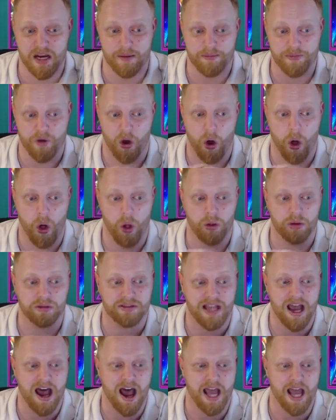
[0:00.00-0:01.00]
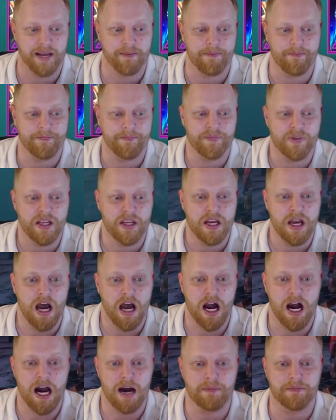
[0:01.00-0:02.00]
up the whole time.
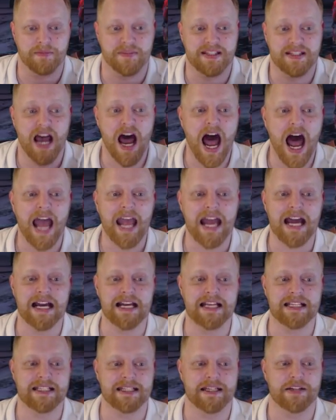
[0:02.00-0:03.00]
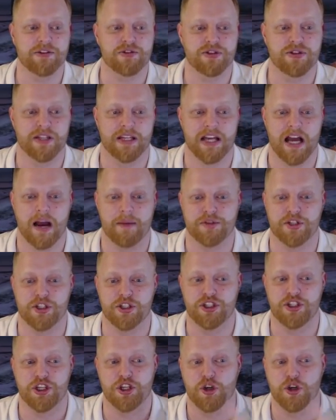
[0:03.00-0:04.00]
Taya is an interesting
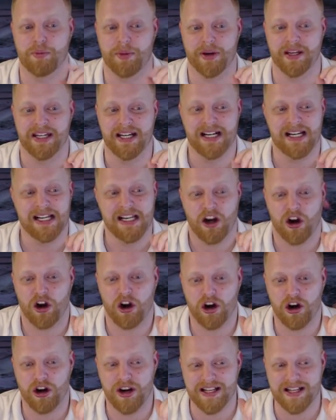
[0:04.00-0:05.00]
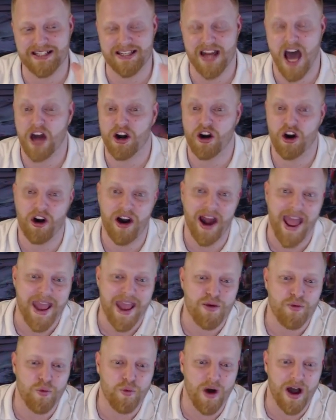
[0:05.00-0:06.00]
option too, but it's not her
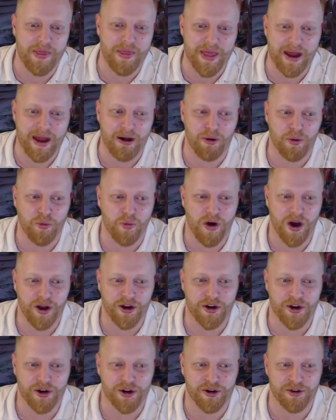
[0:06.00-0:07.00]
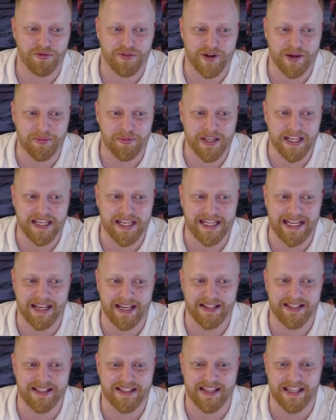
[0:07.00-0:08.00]
A1 that I would want her to repeat.
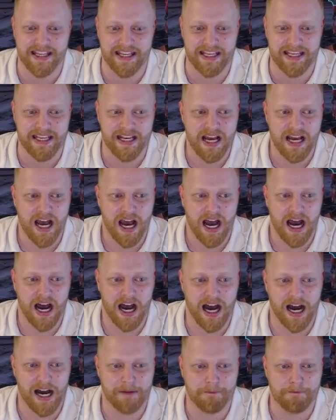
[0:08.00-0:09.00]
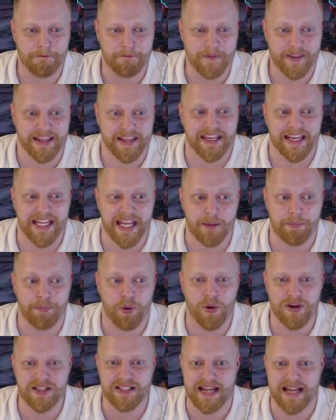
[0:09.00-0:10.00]
It's a
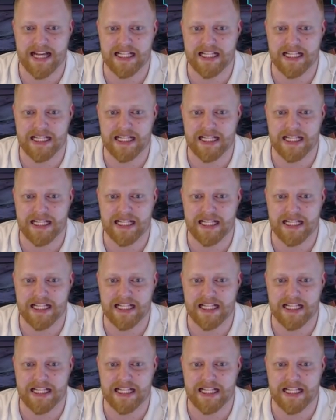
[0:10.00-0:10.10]
poison